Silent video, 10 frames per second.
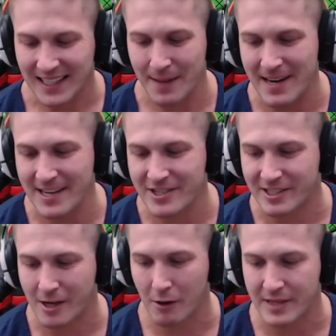Let me
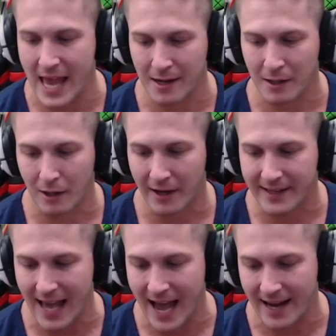just go take a
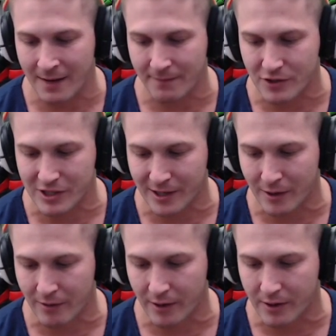look at
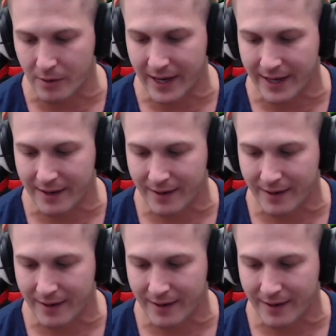Vegito, real quick.